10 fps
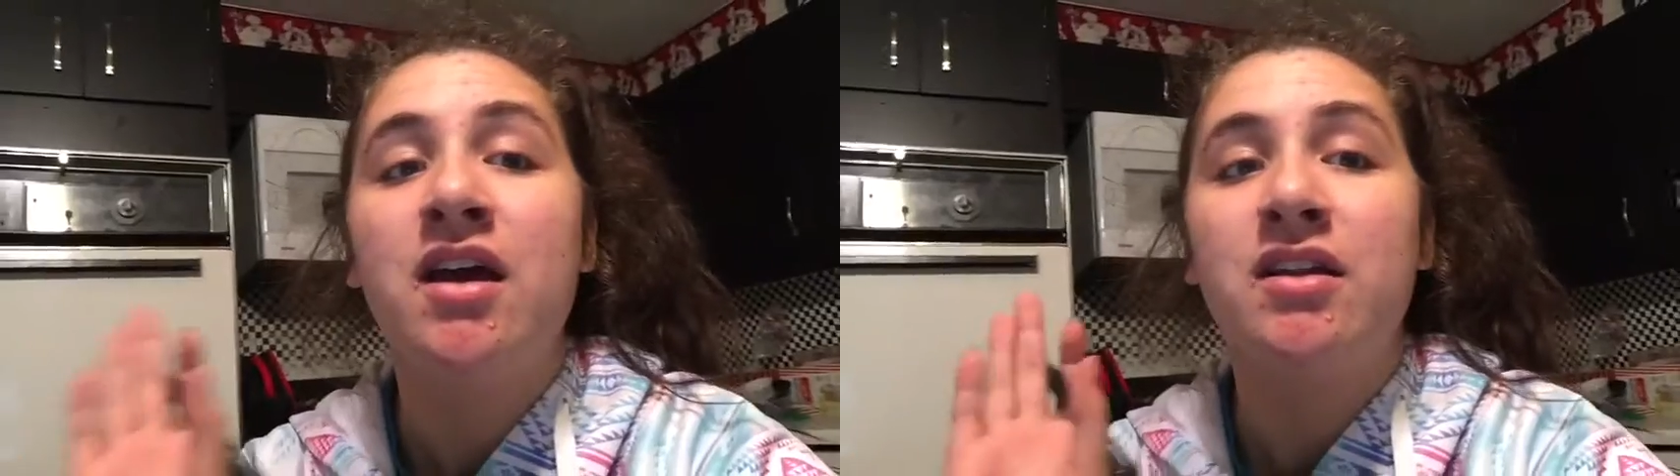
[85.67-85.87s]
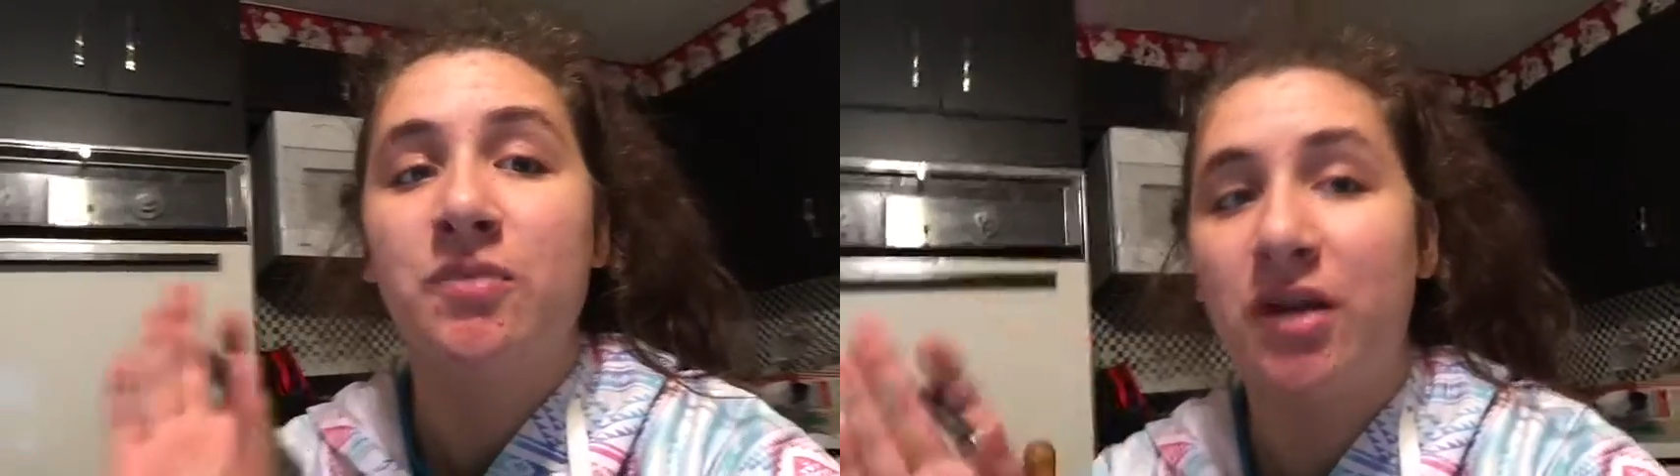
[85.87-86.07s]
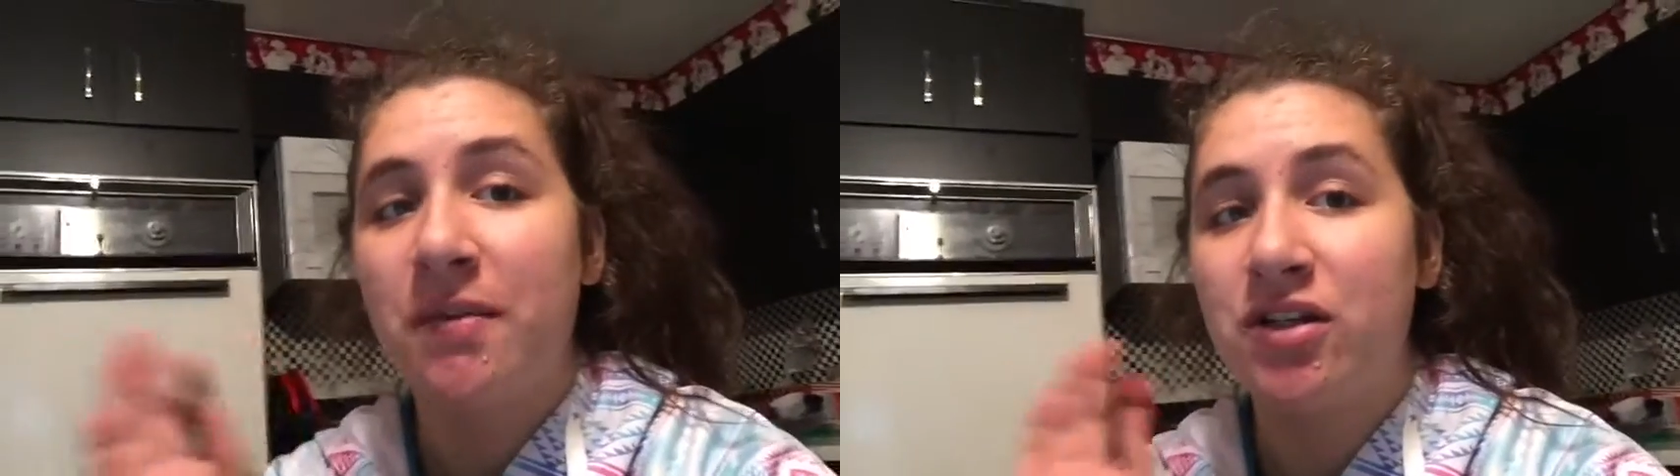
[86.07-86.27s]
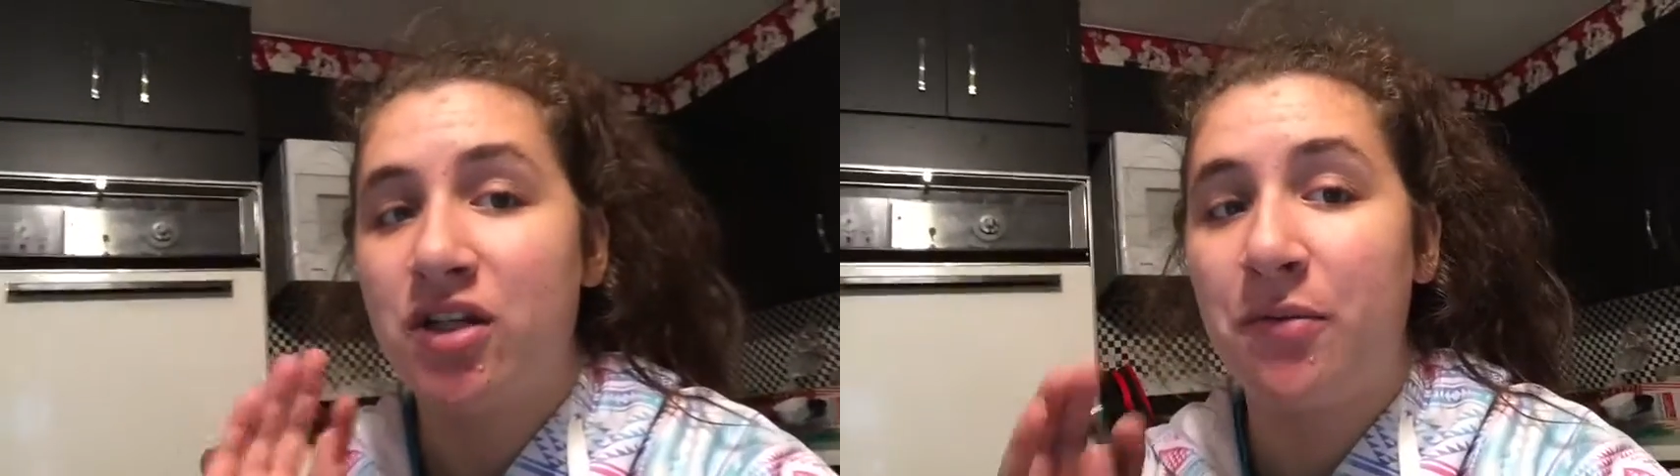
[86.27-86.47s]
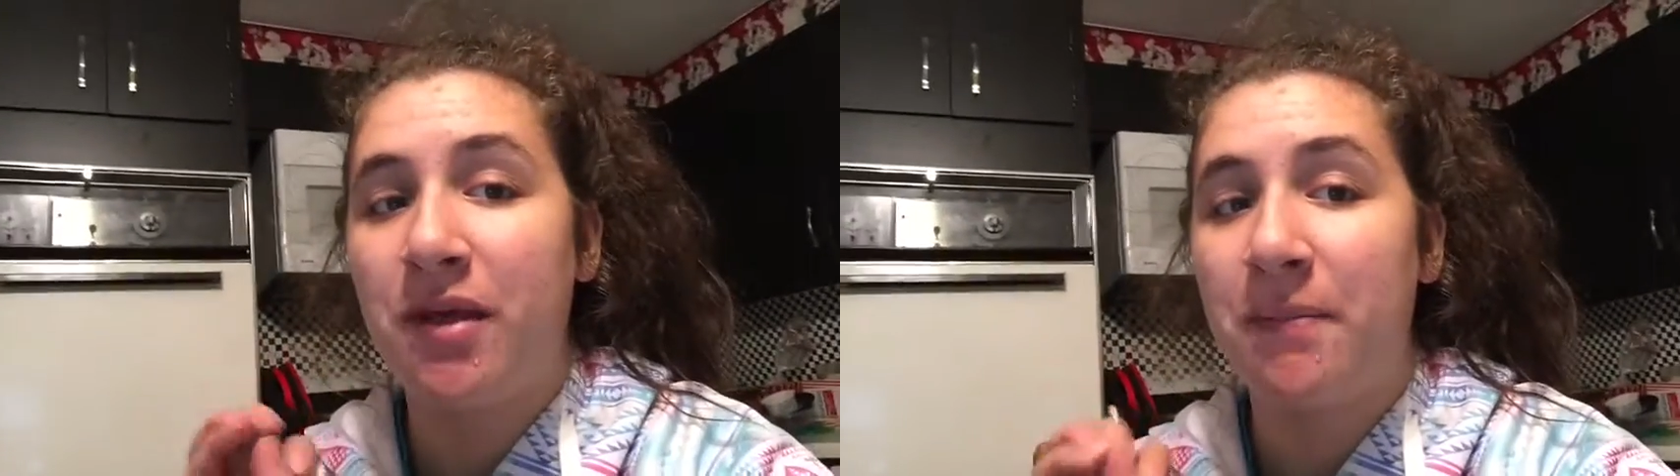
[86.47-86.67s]
It's pretty much
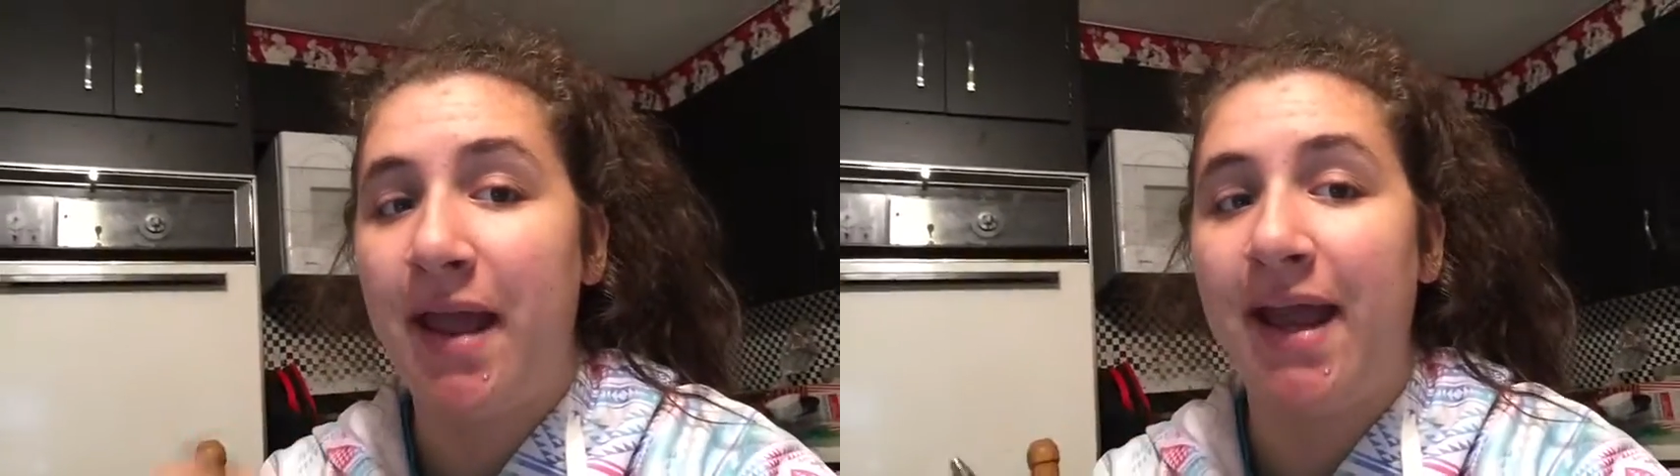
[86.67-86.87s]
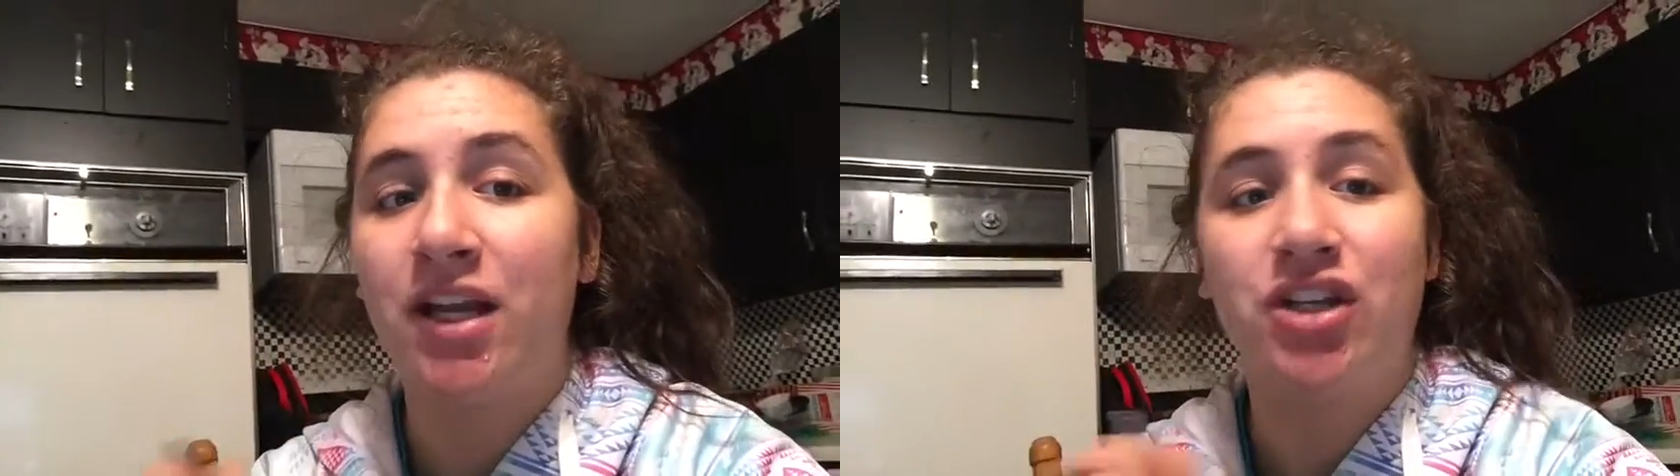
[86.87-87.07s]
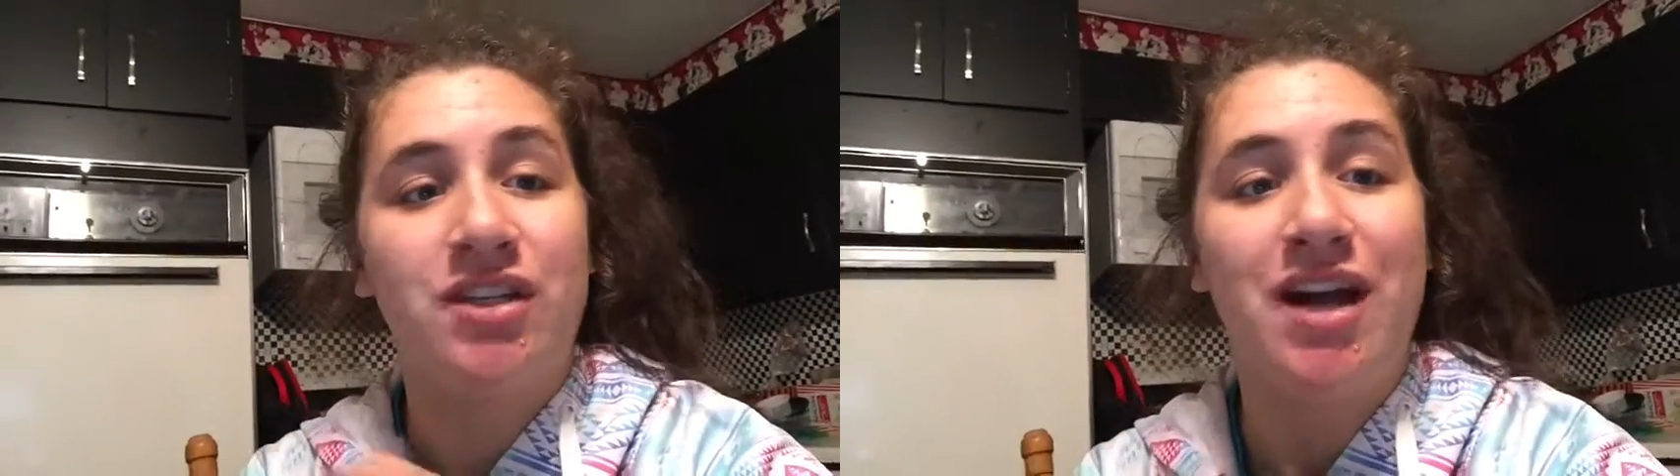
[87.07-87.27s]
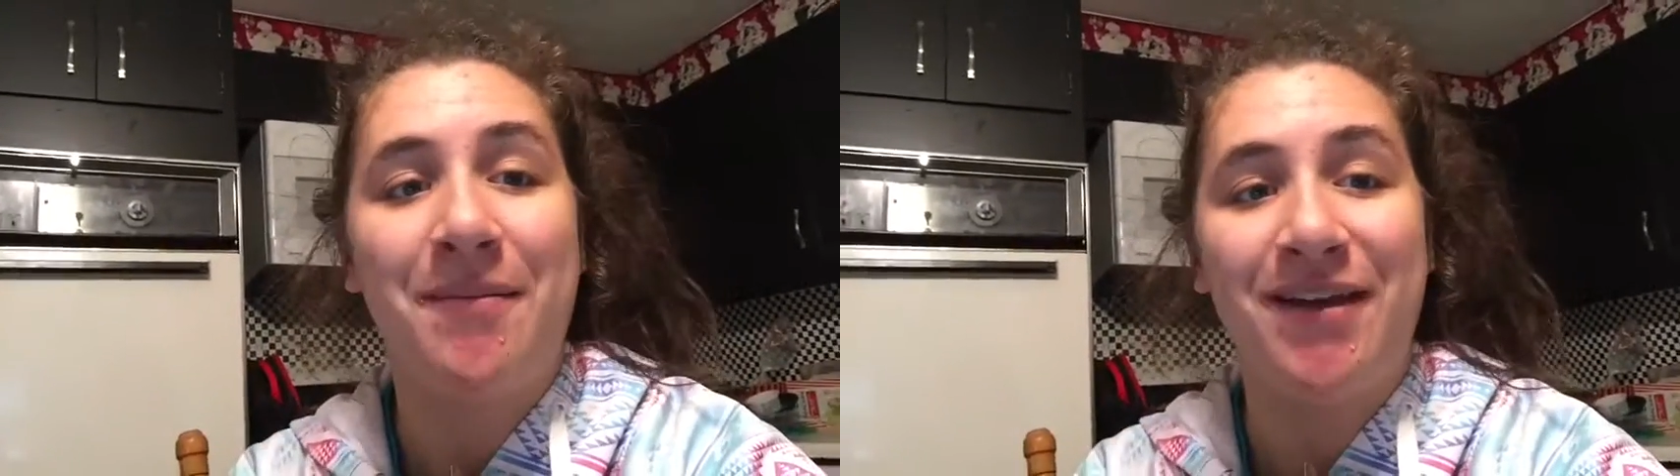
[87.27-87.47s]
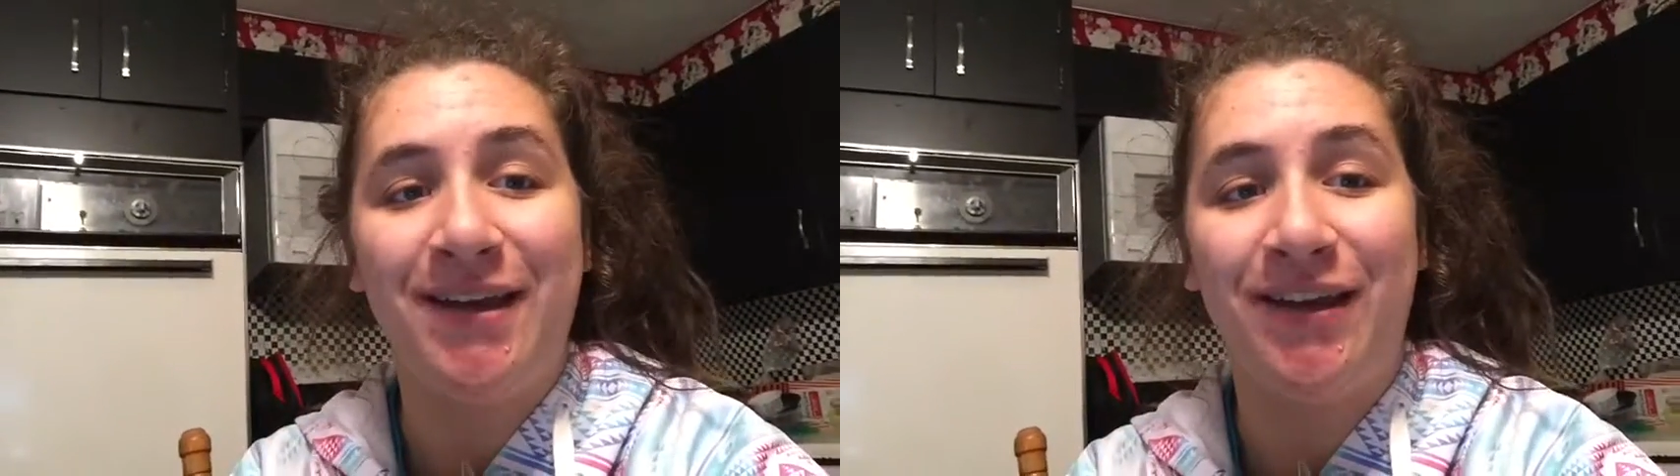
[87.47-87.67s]
done being painted, just
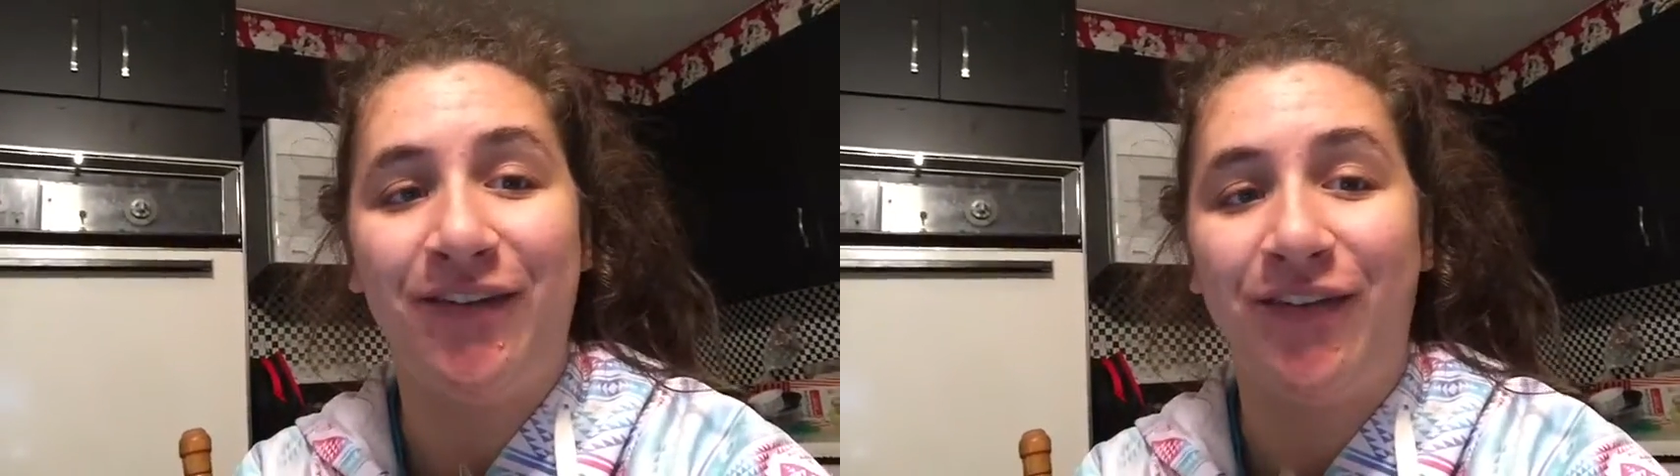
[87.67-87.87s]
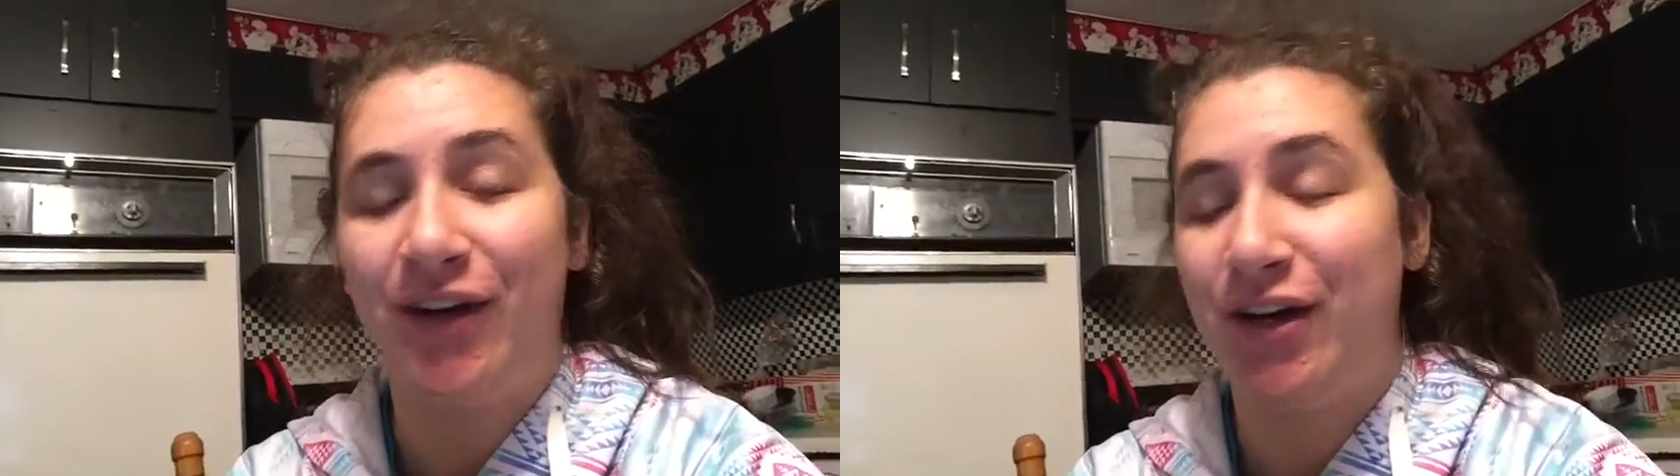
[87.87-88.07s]
not being done for